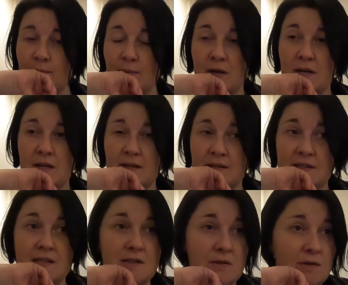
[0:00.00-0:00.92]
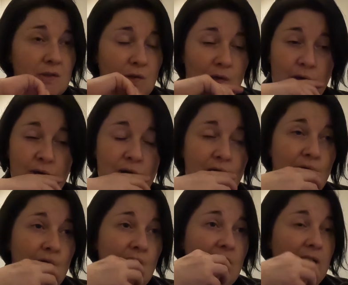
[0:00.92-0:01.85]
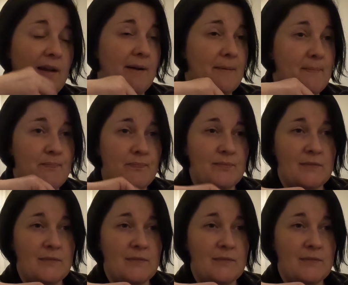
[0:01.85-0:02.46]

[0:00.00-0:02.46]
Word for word: My sister-in-law, um,